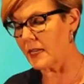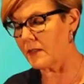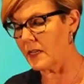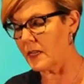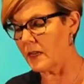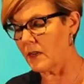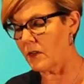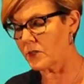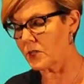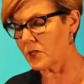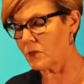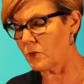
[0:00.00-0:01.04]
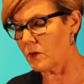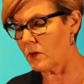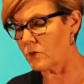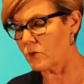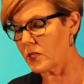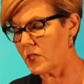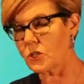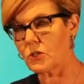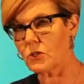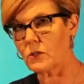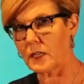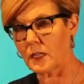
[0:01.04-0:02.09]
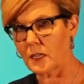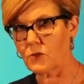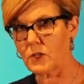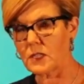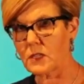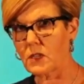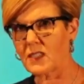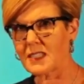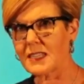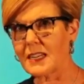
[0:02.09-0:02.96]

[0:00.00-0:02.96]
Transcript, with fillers: and then also traditional and country songs.